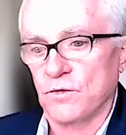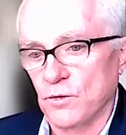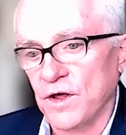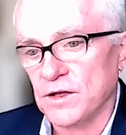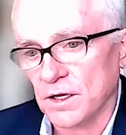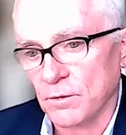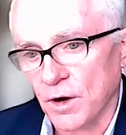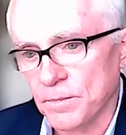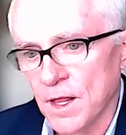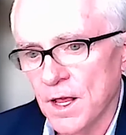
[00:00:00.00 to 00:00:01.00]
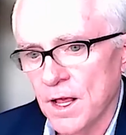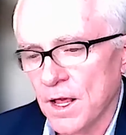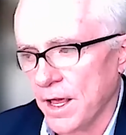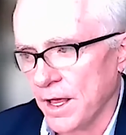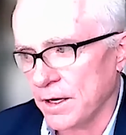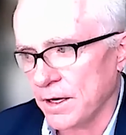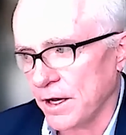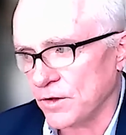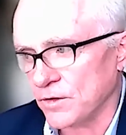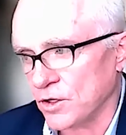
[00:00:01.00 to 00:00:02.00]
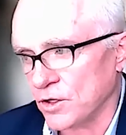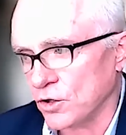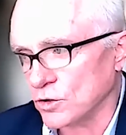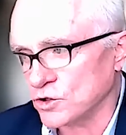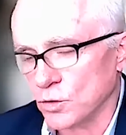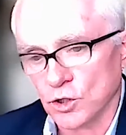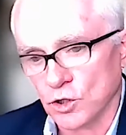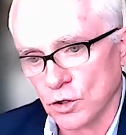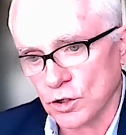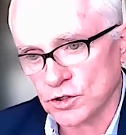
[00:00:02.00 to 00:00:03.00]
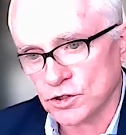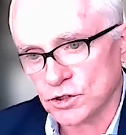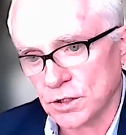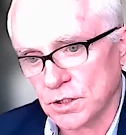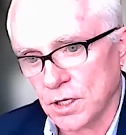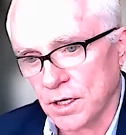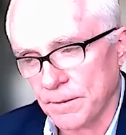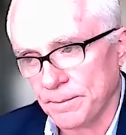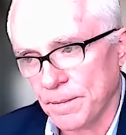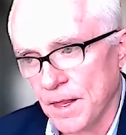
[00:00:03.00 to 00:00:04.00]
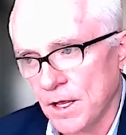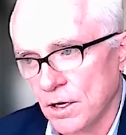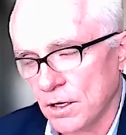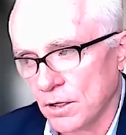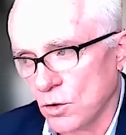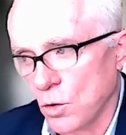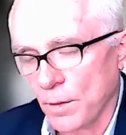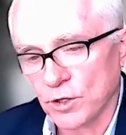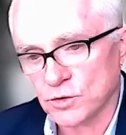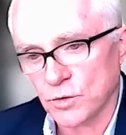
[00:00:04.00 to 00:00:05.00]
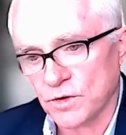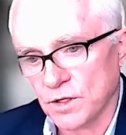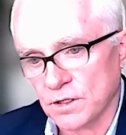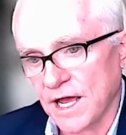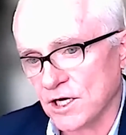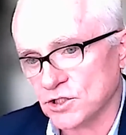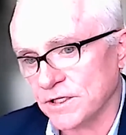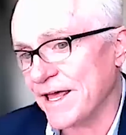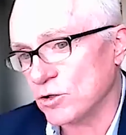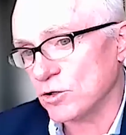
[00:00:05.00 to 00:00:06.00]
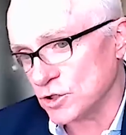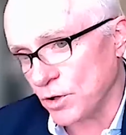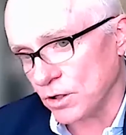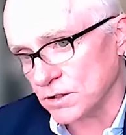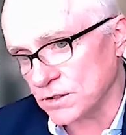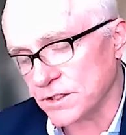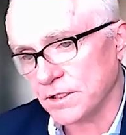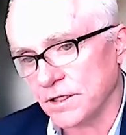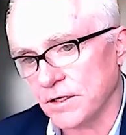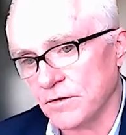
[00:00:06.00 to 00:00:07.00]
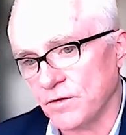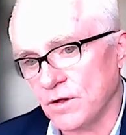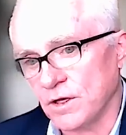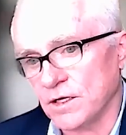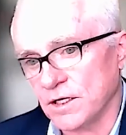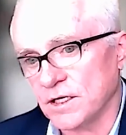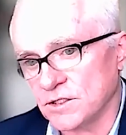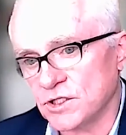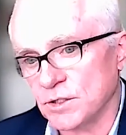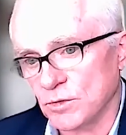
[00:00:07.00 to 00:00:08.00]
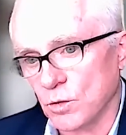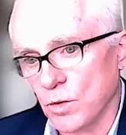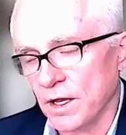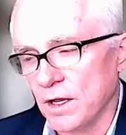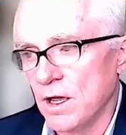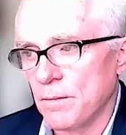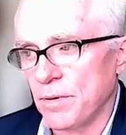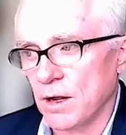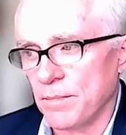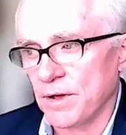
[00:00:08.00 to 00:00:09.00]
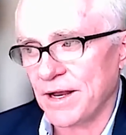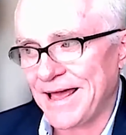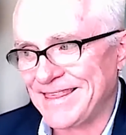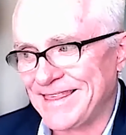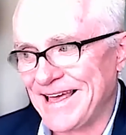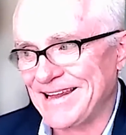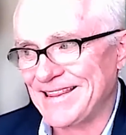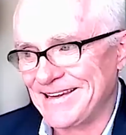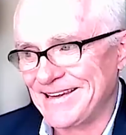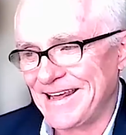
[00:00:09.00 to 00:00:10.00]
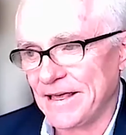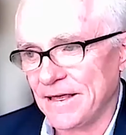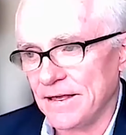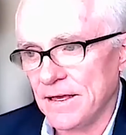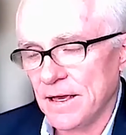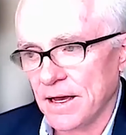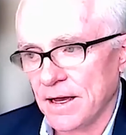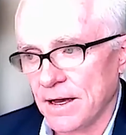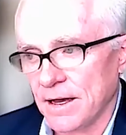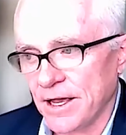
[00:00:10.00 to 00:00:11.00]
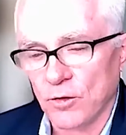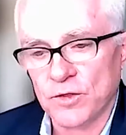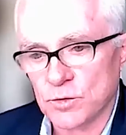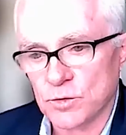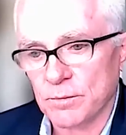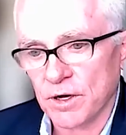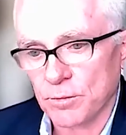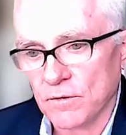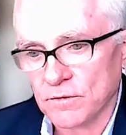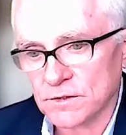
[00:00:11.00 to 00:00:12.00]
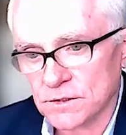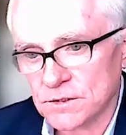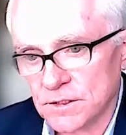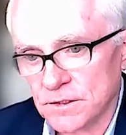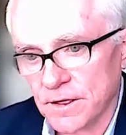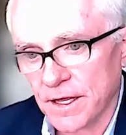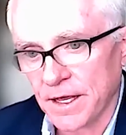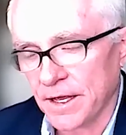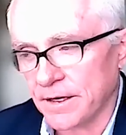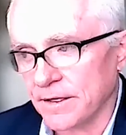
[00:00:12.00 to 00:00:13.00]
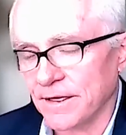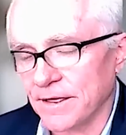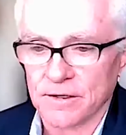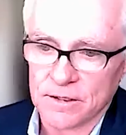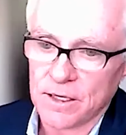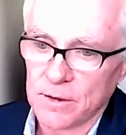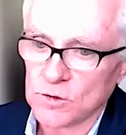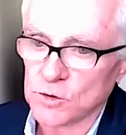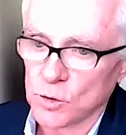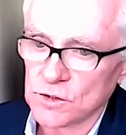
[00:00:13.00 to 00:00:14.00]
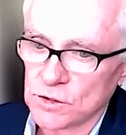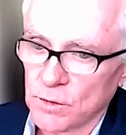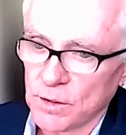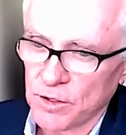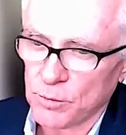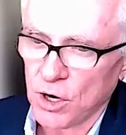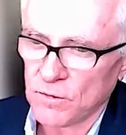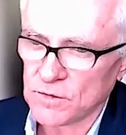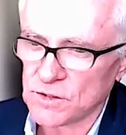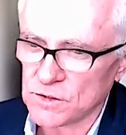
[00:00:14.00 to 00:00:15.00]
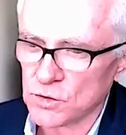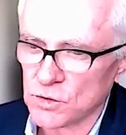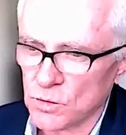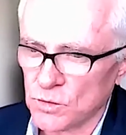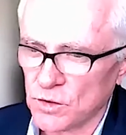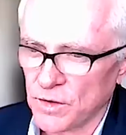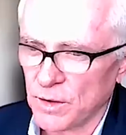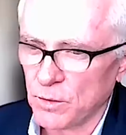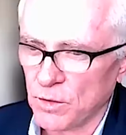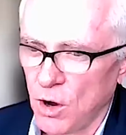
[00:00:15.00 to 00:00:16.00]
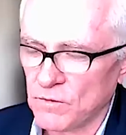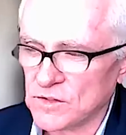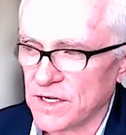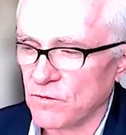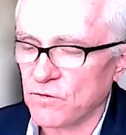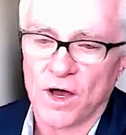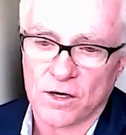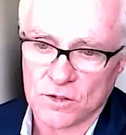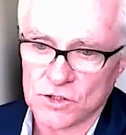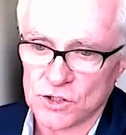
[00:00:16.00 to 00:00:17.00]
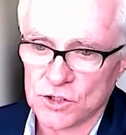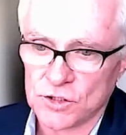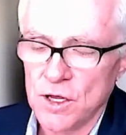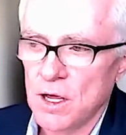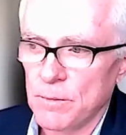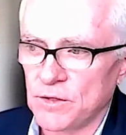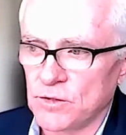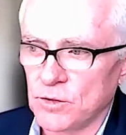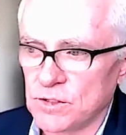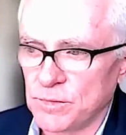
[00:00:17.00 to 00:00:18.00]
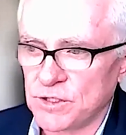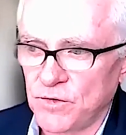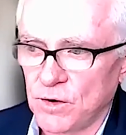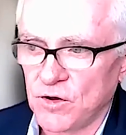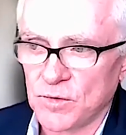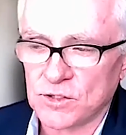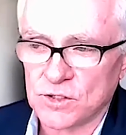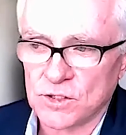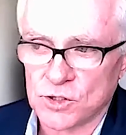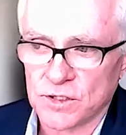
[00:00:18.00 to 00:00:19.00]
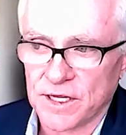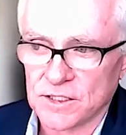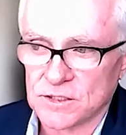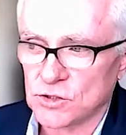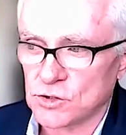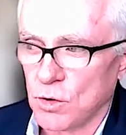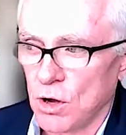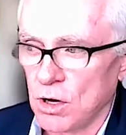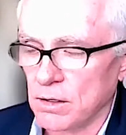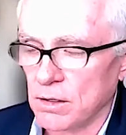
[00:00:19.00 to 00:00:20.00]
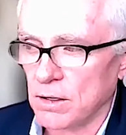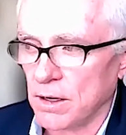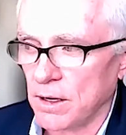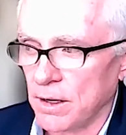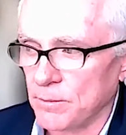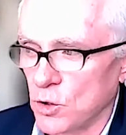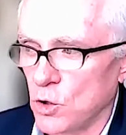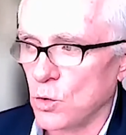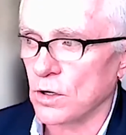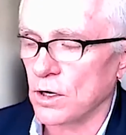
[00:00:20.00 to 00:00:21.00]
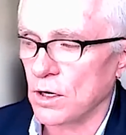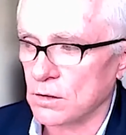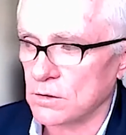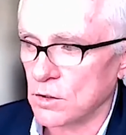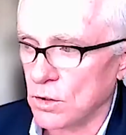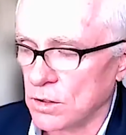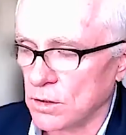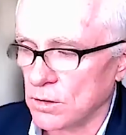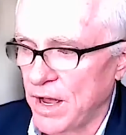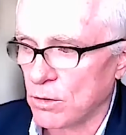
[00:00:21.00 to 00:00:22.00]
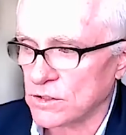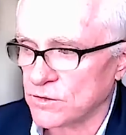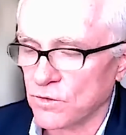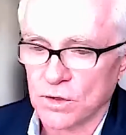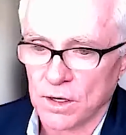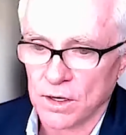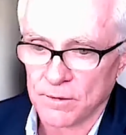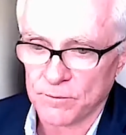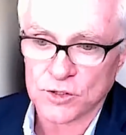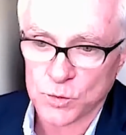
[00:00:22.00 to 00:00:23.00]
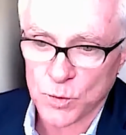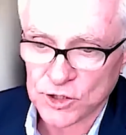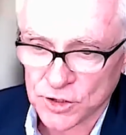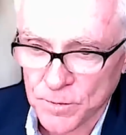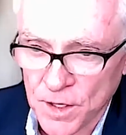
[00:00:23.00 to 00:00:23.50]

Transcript: through funding, right? And I think they could also encourage Um, cooperation with a national energy policy in a, in a similar way. But, but at the end of the day, uh, health is run by the provinces. And at the end of the day, resources are run by the provinces. So, you know, they obviously have the final decision, but there is, but the federal government certainly has strong um, core, uh, uh, powers of uh, persuasion